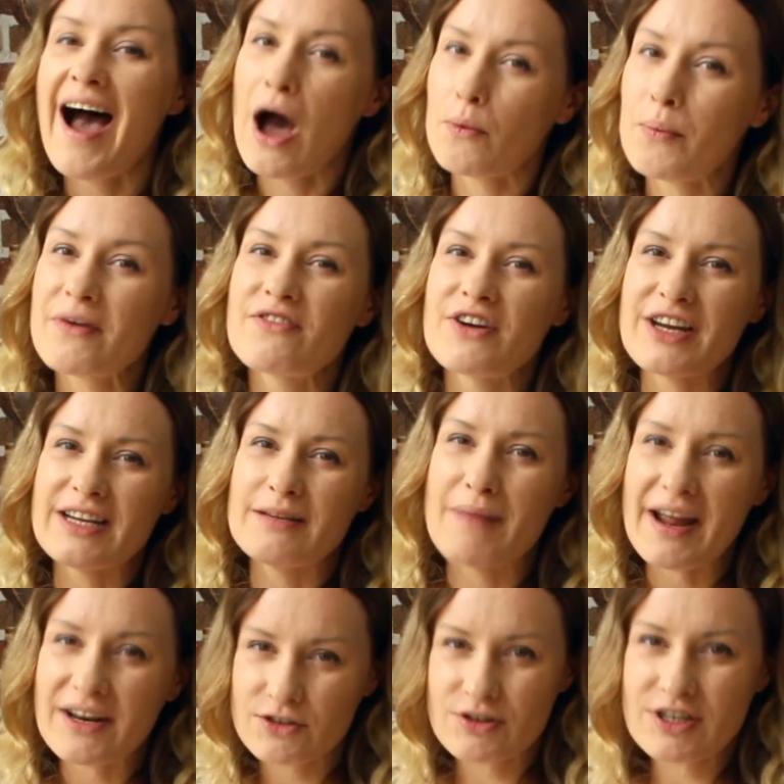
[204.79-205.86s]
However, in
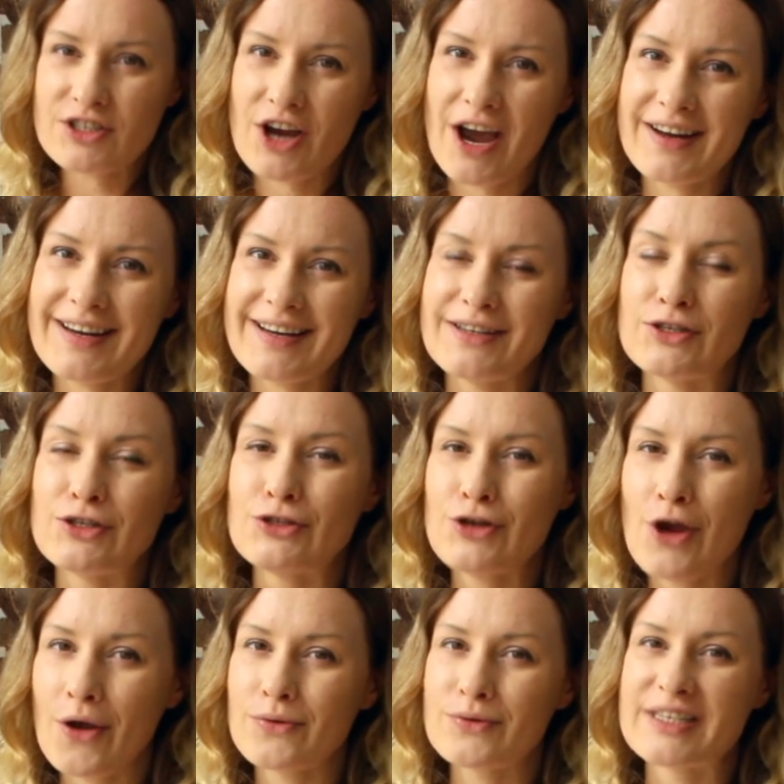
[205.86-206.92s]
Mandarin Chinese,
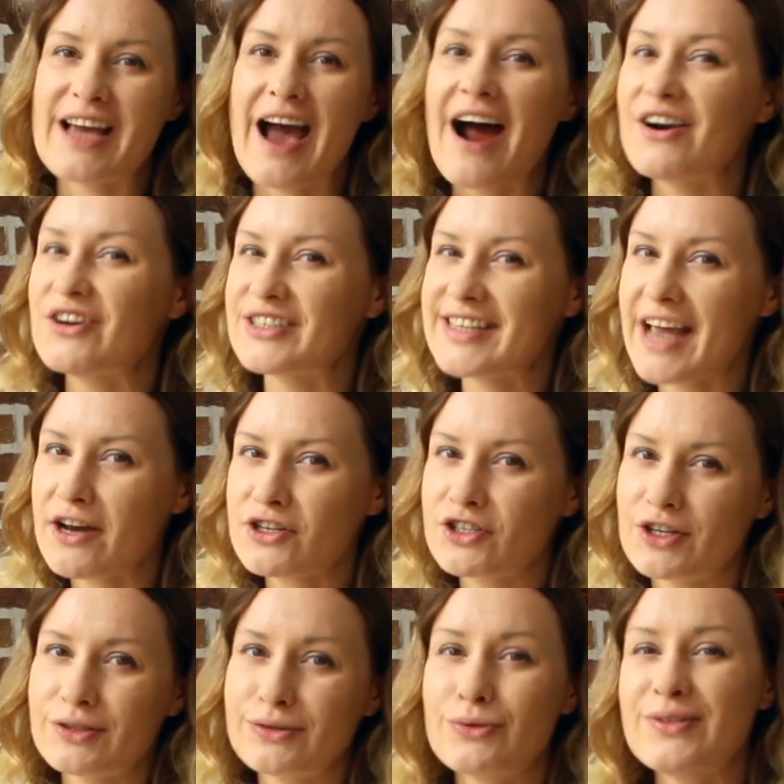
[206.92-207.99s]
tones are
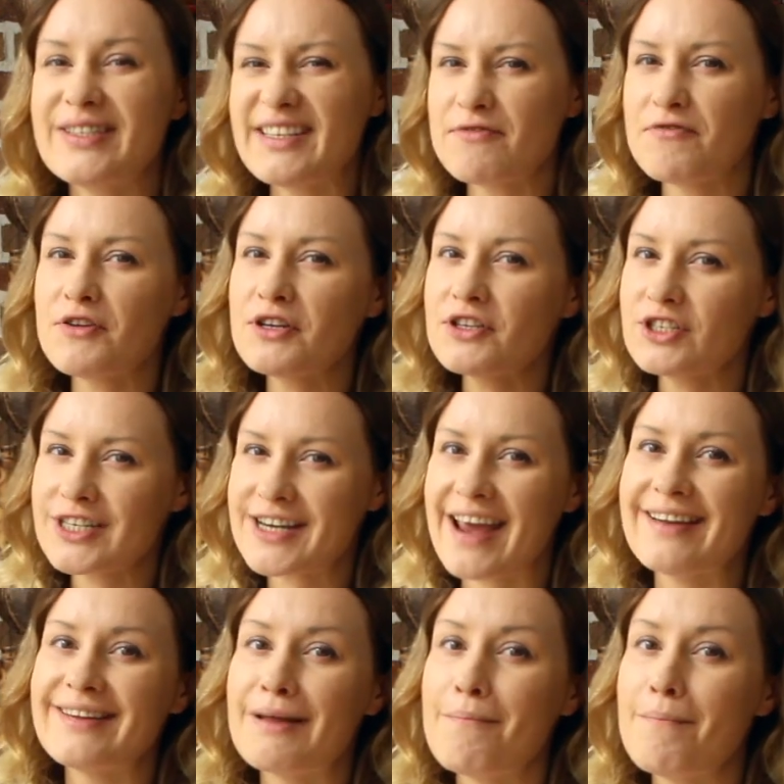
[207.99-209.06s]
essential to
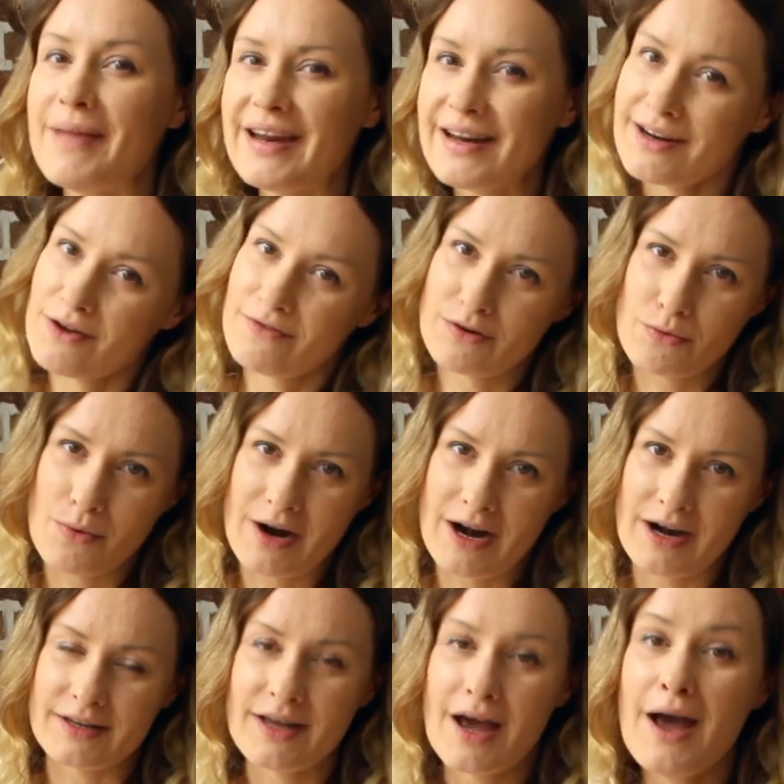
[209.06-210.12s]
differentiate the meaning of a
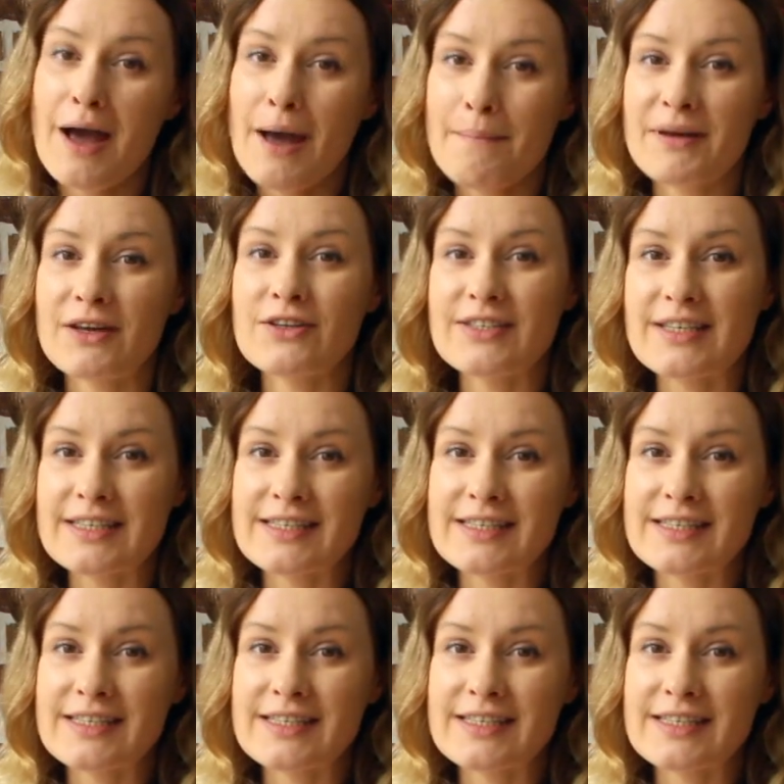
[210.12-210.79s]
word, because